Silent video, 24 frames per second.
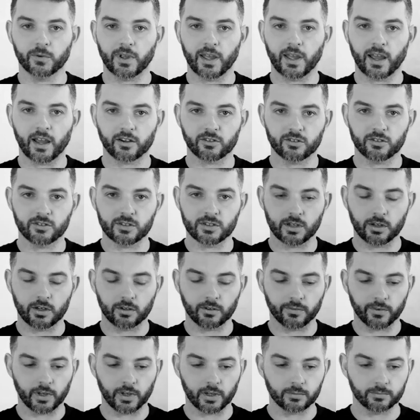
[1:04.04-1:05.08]
good
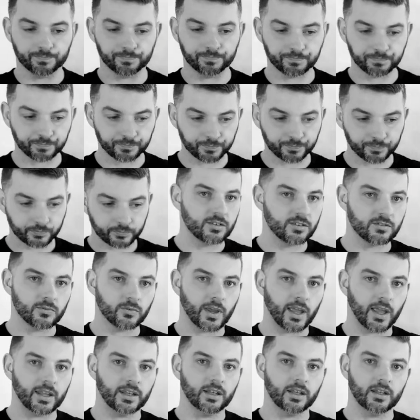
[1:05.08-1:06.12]
reactions out of it.
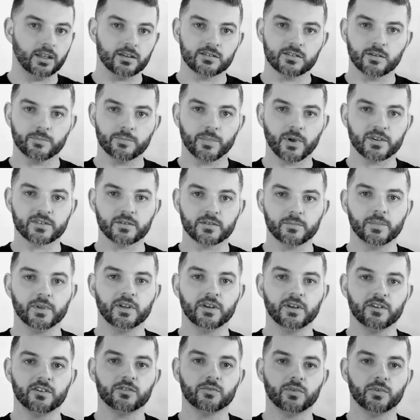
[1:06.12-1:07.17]
It's endless, the
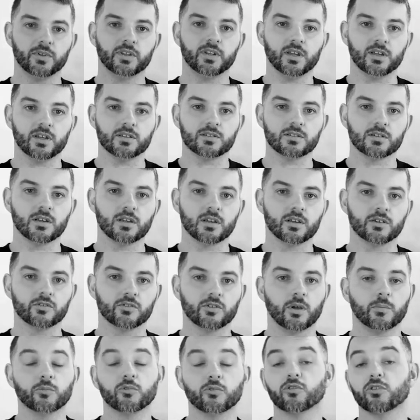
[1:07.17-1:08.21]
possibilities with this.
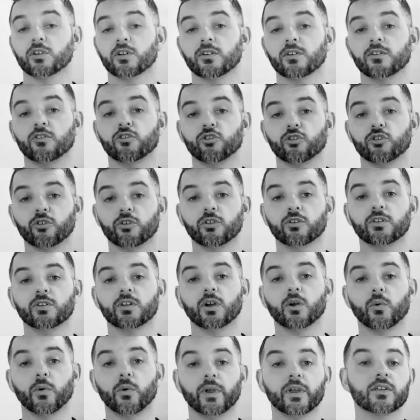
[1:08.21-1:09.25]
So I'm just gonna show you
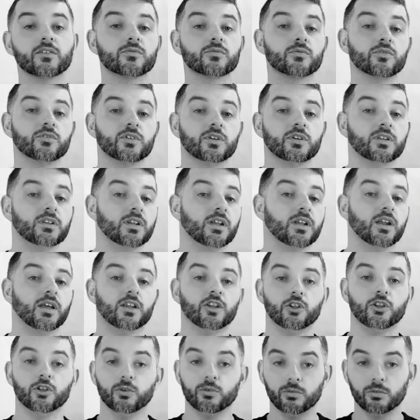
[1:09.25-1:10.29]
the quickest routine that
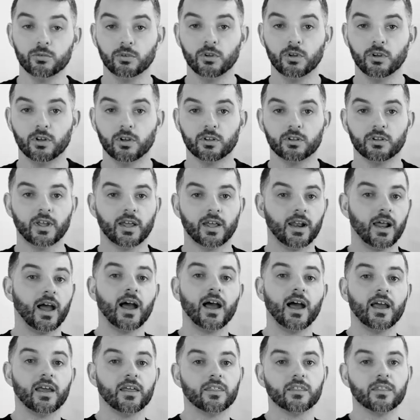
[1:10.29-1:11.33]
I do, that
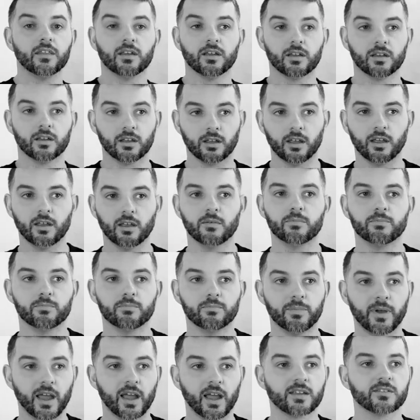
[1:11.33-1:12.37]
I think it
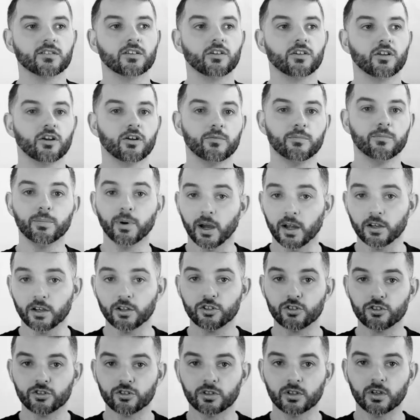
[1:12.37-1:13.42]
packs a lot of
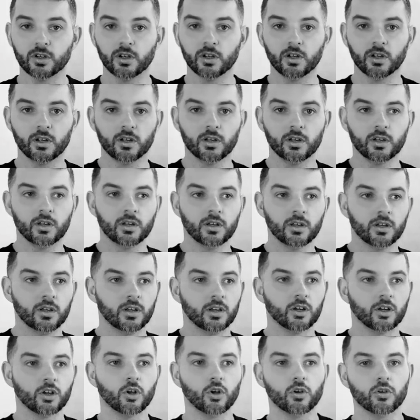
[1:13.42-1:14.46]
punch,
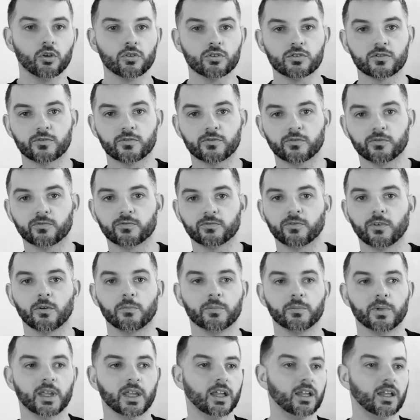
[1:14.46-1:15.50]
goes
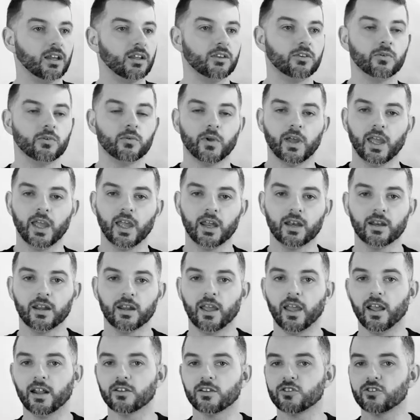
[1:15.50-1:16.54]
from beginning to
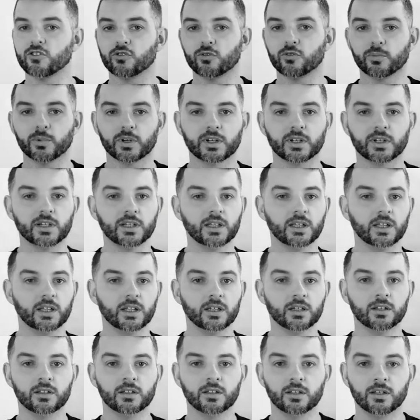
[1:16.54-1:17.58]
end and super
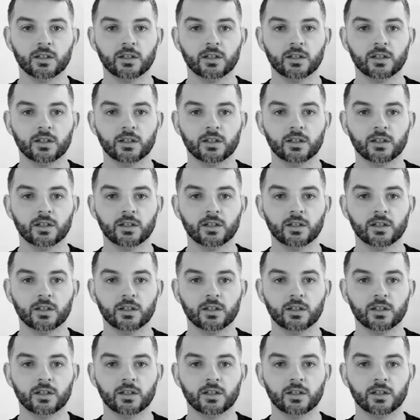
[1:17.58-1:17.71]
clean,